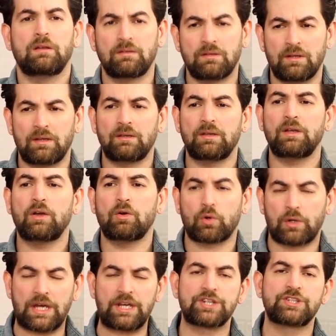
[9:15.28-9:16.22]
Uh,
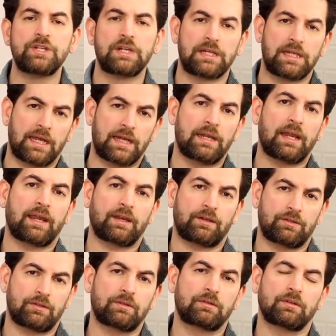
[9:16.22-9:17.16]
occasionally, I like
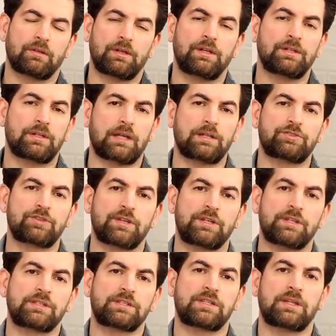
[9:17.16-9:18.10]
indulging
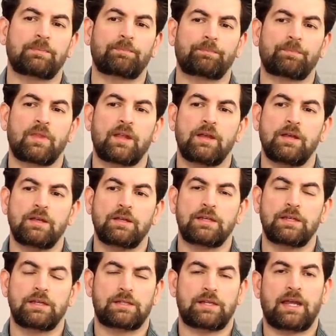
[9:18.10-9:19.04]
in some
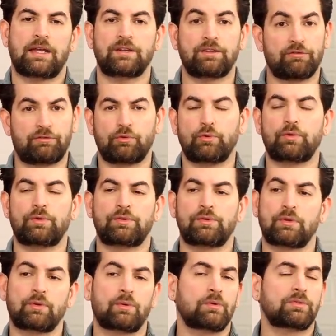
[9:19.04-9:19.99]
Italian food,
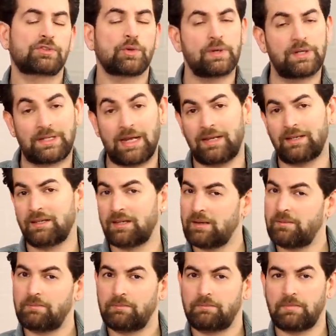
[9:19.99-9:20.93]
you know. So
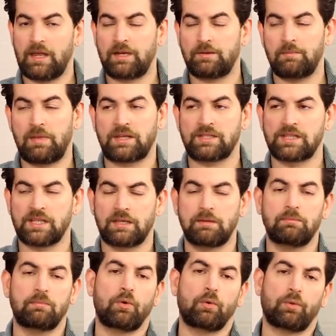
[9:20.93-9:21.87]
Italian and
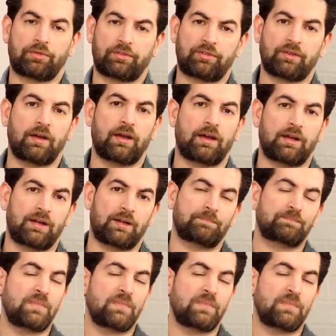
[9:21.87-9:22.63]
Mexican both are